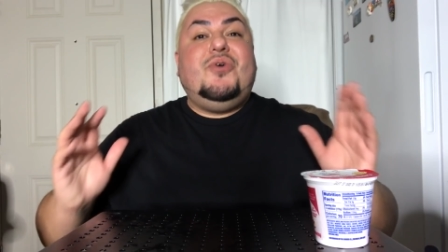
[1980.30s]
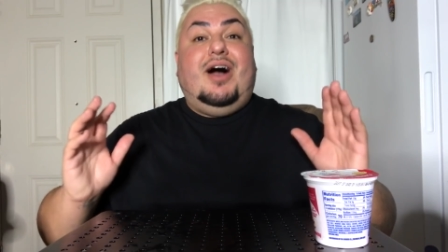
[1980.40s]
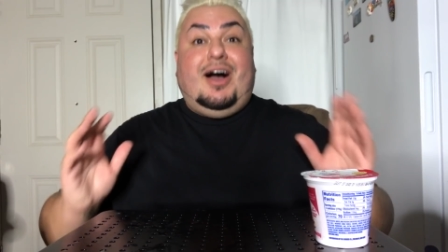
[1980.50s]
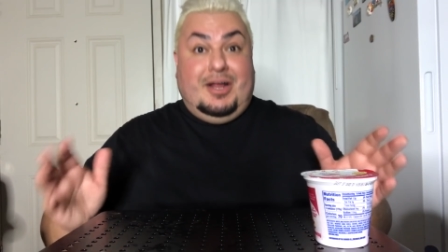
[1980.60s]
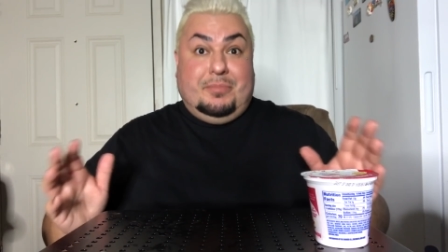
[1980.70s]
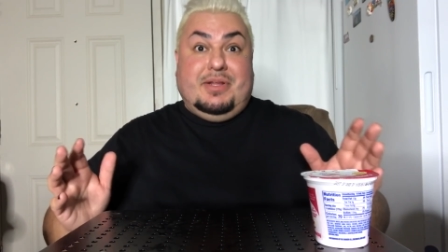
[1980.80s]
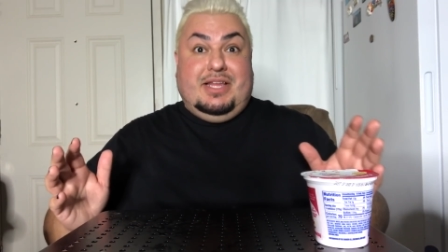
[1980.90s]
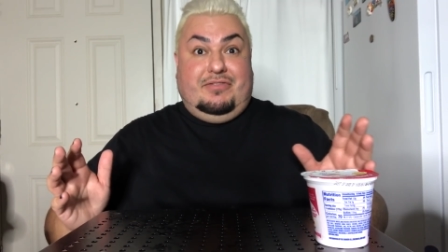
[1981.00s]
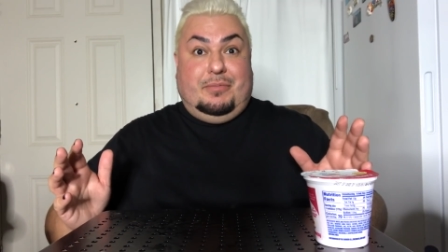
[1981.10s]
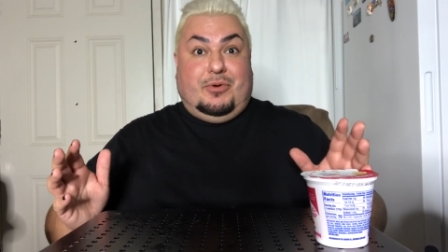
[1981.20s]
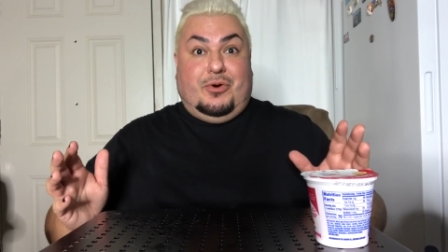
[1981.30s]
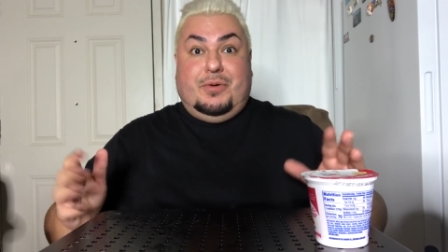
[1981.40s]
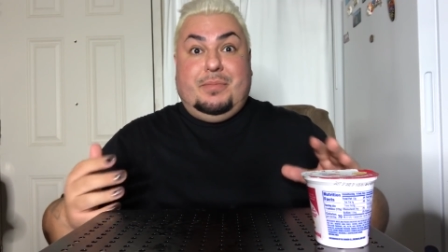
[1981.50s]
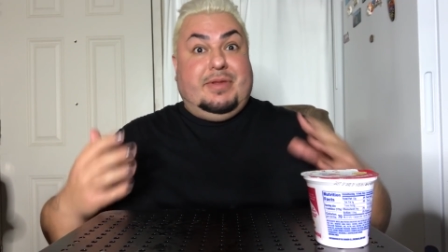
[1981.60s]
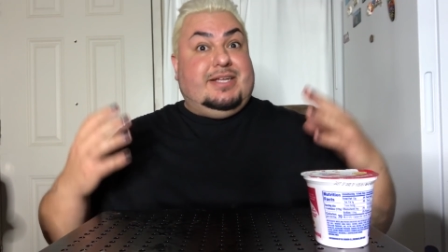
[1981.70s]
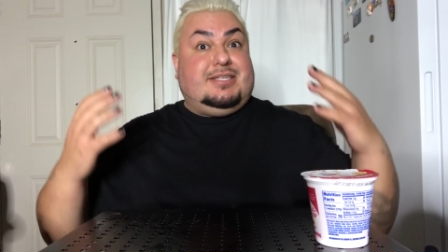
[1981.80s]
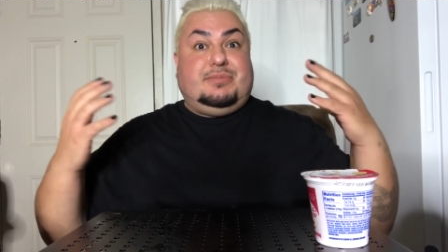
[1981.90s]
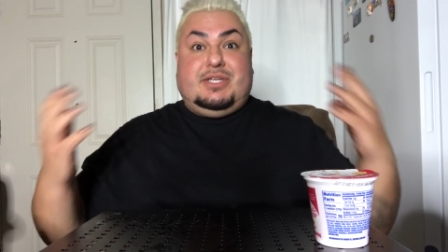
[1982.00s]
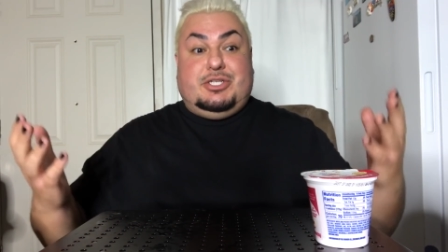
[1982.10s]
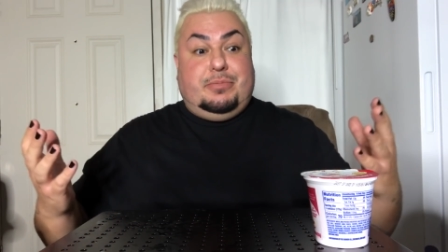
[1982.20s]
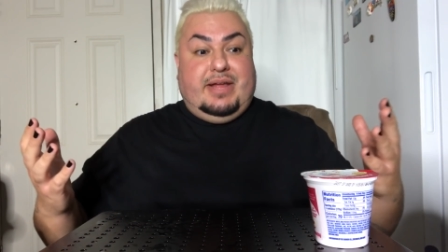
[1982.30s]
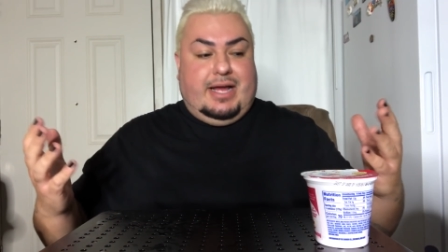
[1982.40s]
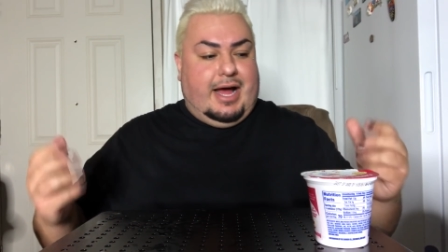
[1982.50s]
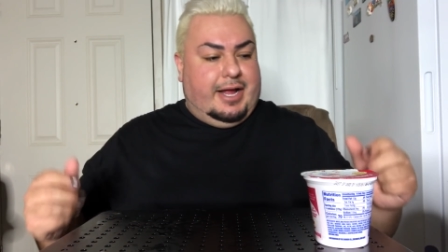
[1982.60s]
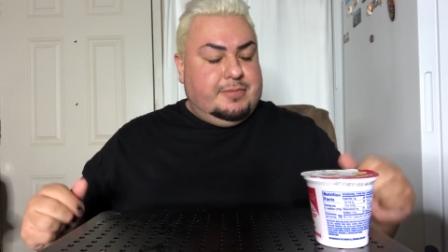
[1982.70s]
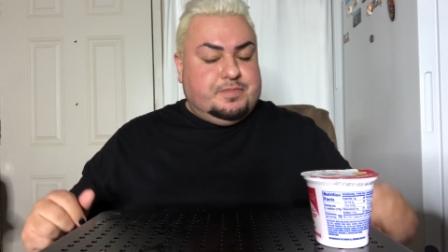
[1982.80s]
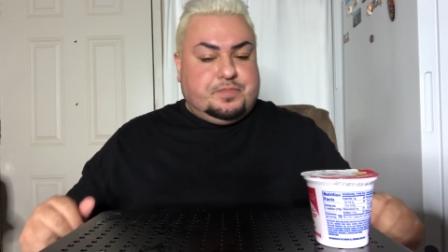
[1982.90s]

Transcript: unbelievable because I'm such a big guy.